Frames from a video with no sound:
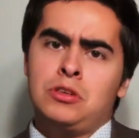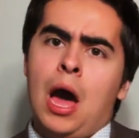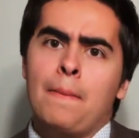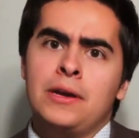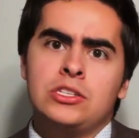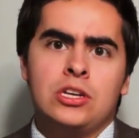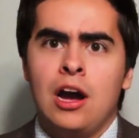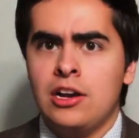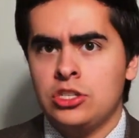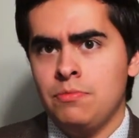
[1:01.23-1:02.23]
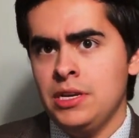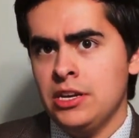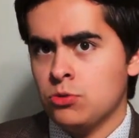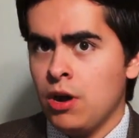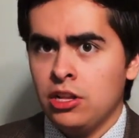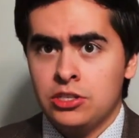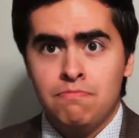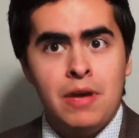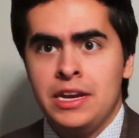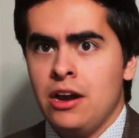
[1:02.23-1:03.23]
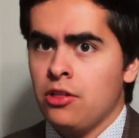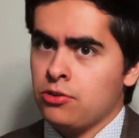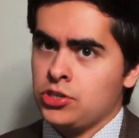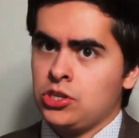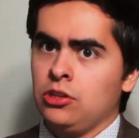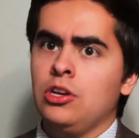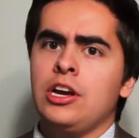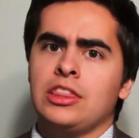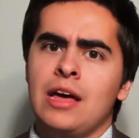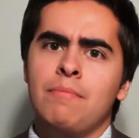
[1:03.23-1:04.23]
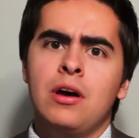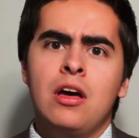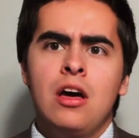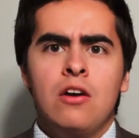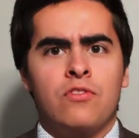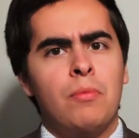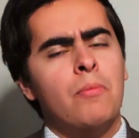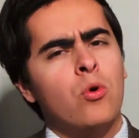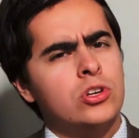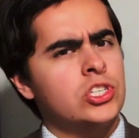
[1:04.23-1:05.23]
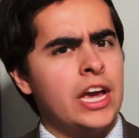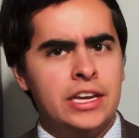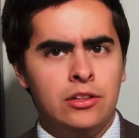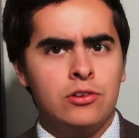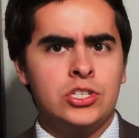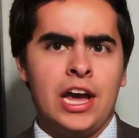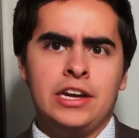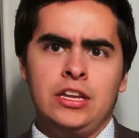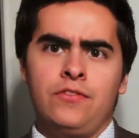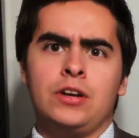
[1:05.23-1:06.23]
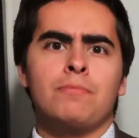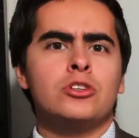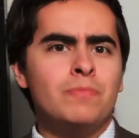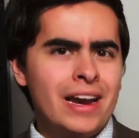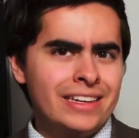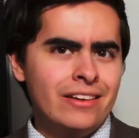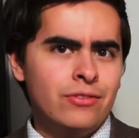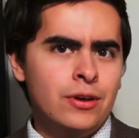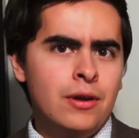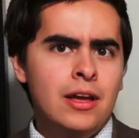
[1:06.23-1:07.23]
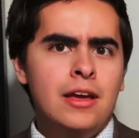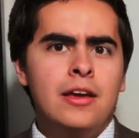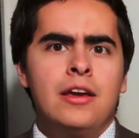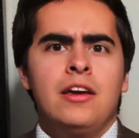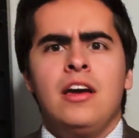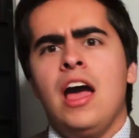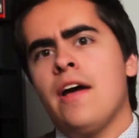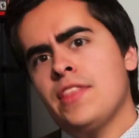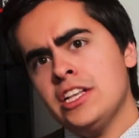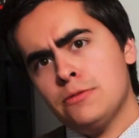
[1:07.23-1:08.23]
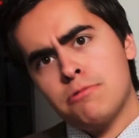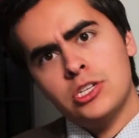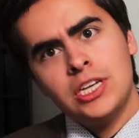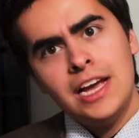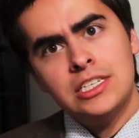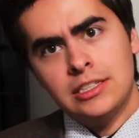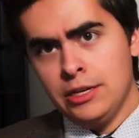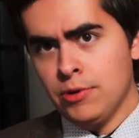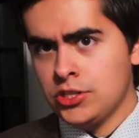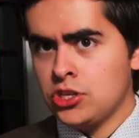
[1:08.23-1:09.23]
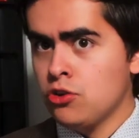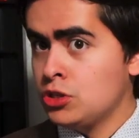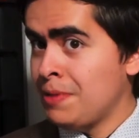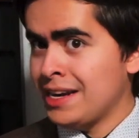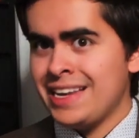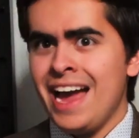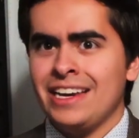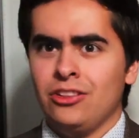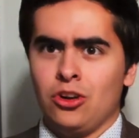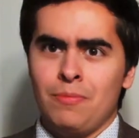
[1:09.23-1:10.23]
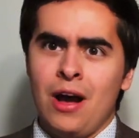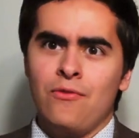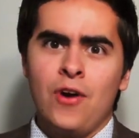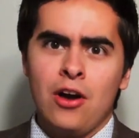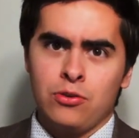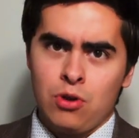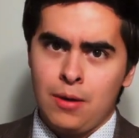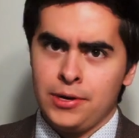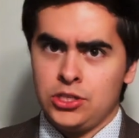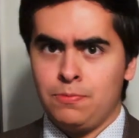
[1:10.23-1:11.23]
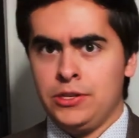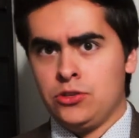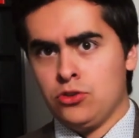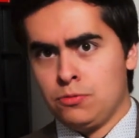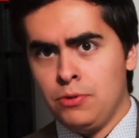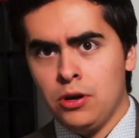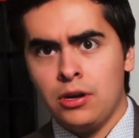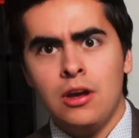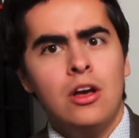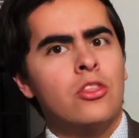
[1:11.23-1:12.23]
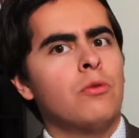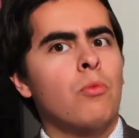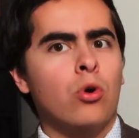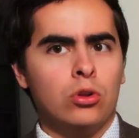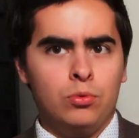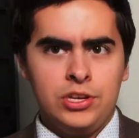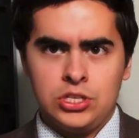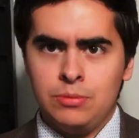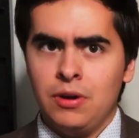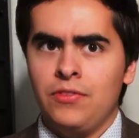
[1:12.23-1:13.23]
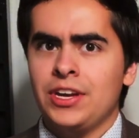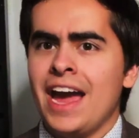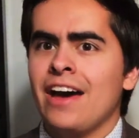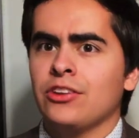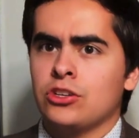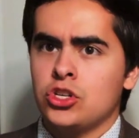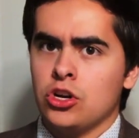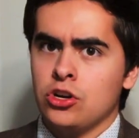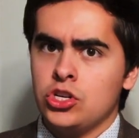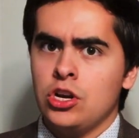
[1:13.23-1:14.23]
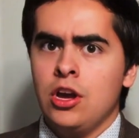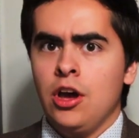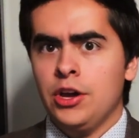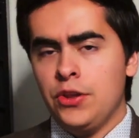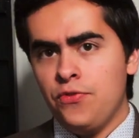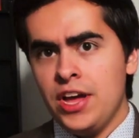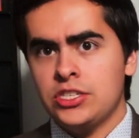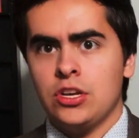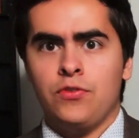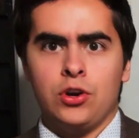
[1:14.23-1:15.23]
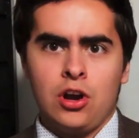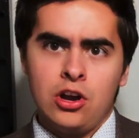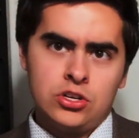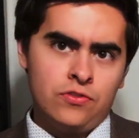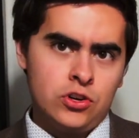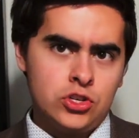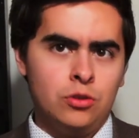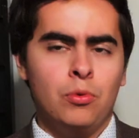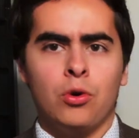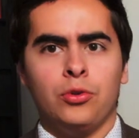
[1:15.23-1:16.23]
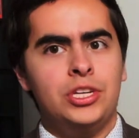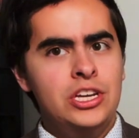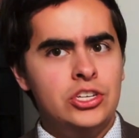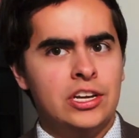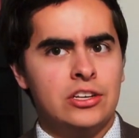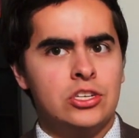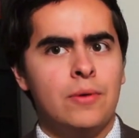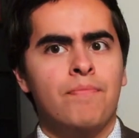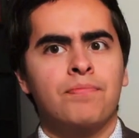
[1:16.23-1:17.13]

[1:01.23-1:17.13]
topics caused me, as well as many others, to look at them from a more secular scientific perspective. And that's precisely what's so spectacular about Father Robert Spitzer's book, The Moral Wisdom of the Catholic Church, a defense of her controversial moral teachings.